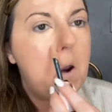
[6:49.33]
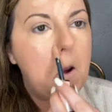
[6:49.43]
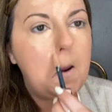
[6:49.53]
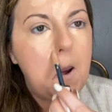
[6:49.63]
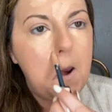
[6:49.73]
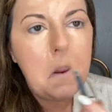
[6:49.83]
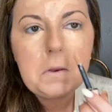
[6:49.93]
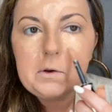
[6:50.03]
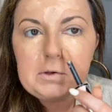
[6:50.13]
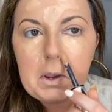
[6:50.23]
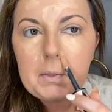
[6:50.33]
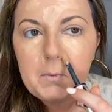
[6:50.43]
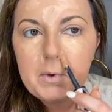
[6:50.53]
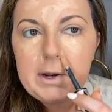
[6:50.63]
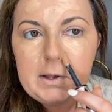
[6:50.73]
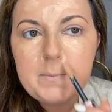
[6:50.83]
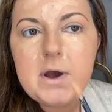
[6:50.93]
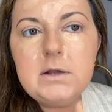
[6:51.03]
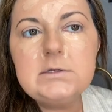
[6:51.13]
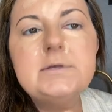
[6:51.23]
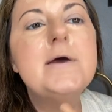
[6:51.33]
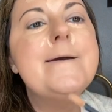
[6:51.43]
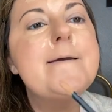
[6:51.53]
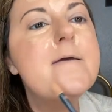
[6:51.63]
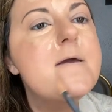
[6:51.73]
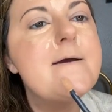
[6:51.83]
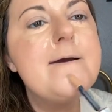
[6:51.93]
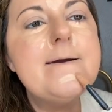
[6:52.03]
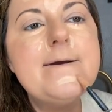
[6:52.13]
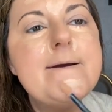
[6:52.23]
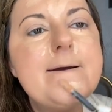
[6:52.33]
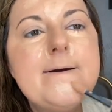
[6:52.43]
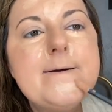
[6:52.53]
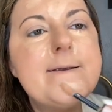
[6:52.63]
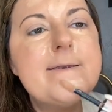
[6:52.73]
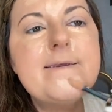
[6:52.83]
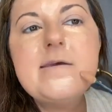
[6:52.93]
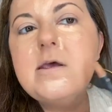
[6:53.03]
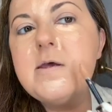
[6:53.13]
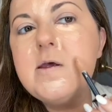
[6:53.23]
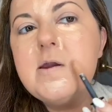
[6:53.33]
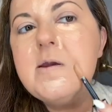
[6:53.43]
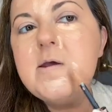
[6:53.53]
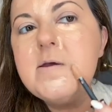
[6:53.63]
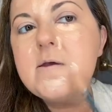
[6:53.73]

Kind of just like the red spots here, my chin.